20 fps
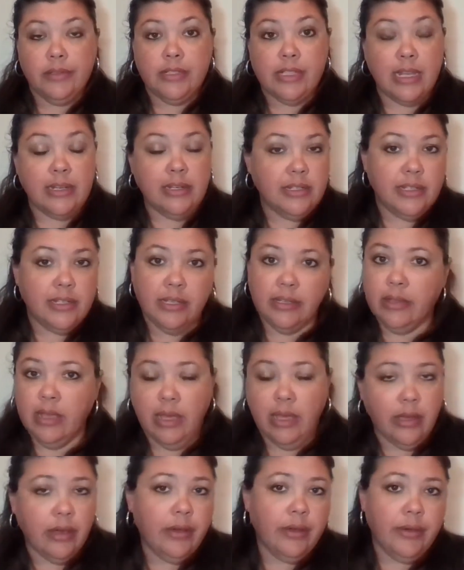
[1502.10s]
send it to
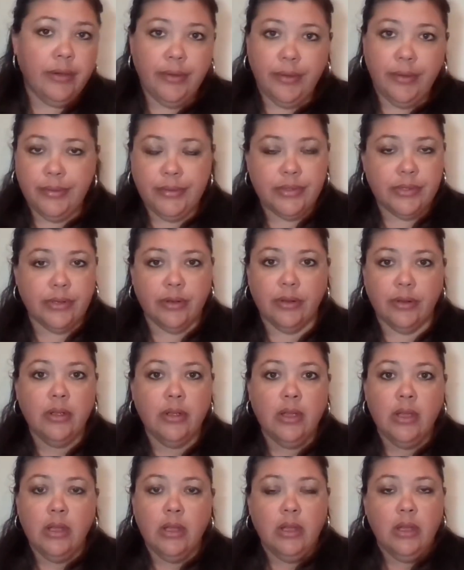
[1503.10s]
Kinko's or
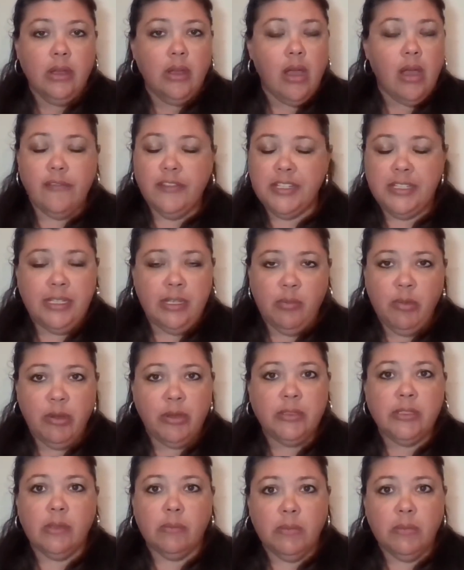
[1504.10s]
Office
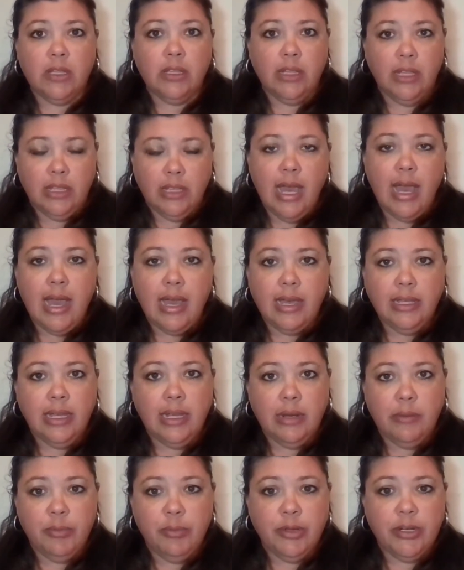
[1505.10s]
Depot, something like that, and
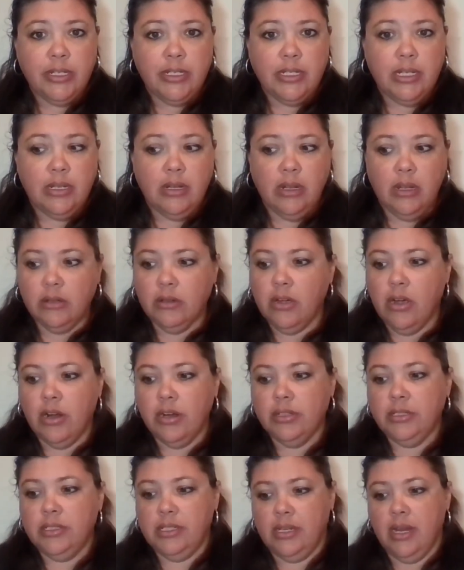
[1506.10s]
get it printed on
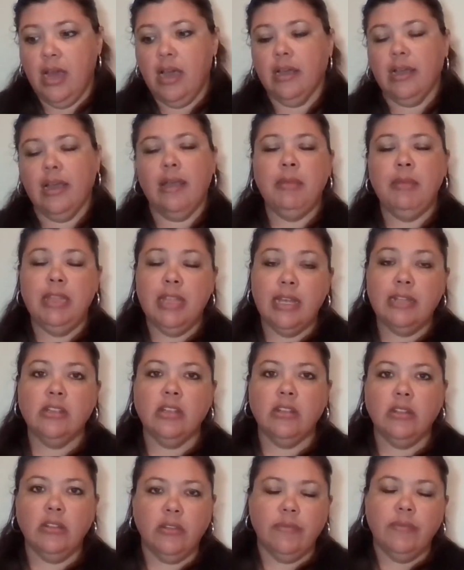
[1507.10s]
cardstock. I mean, that's
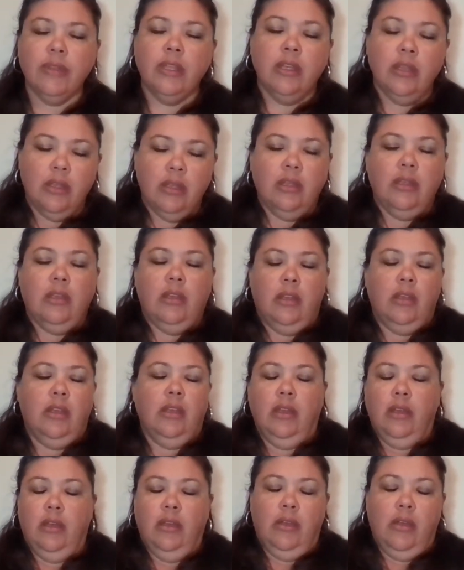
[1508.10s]
a,
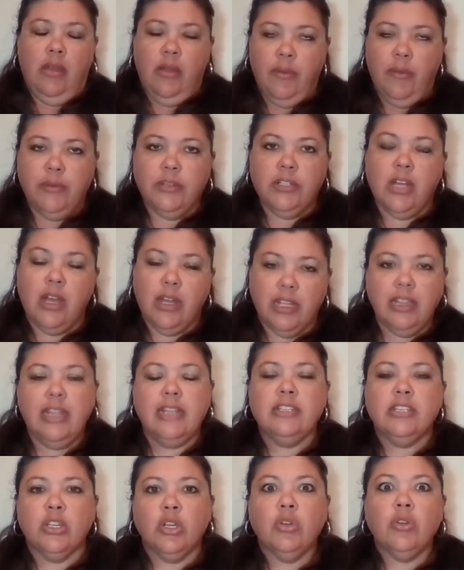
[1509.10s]
we're talking,
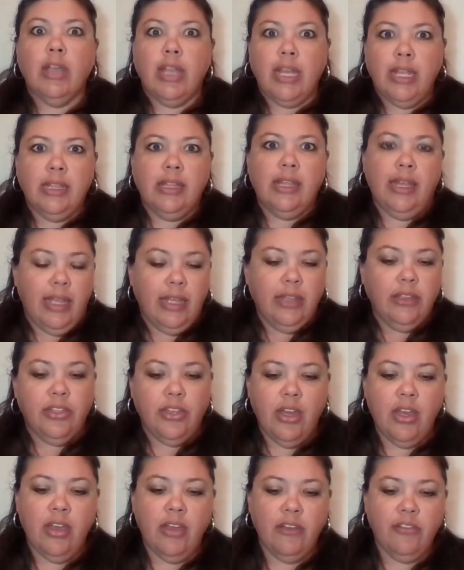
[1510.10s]
that's a great length
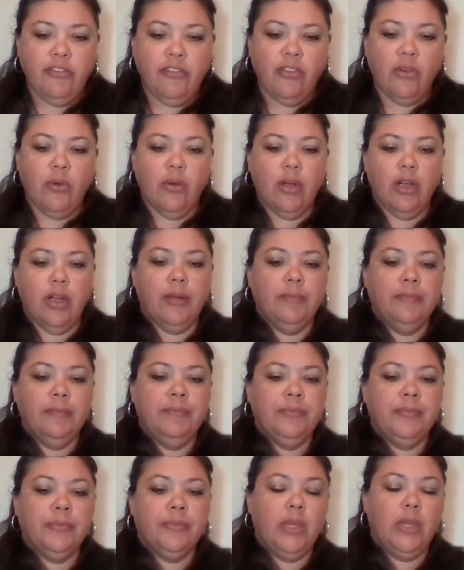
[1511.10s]
for,
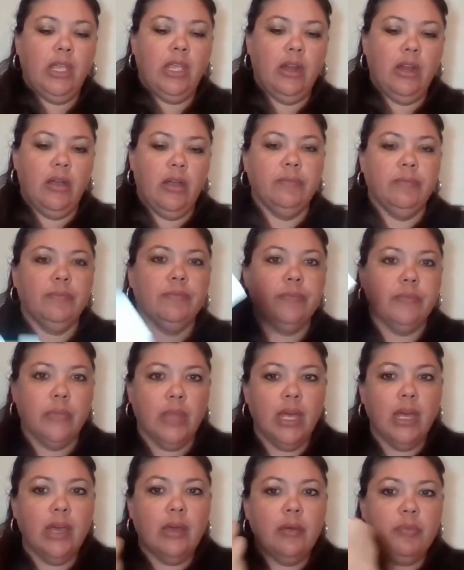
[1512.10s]
you know,
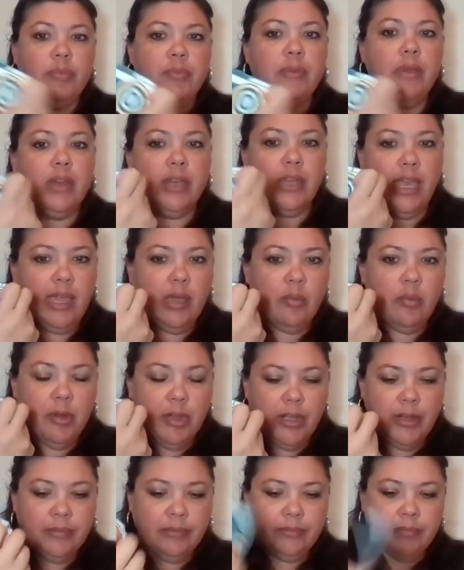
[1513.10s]
a, a
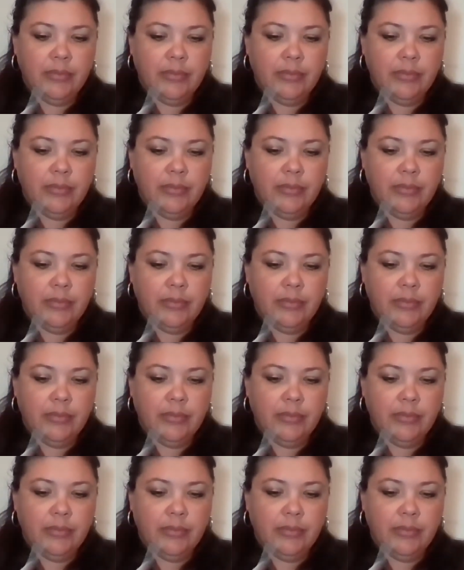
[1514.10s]
camera.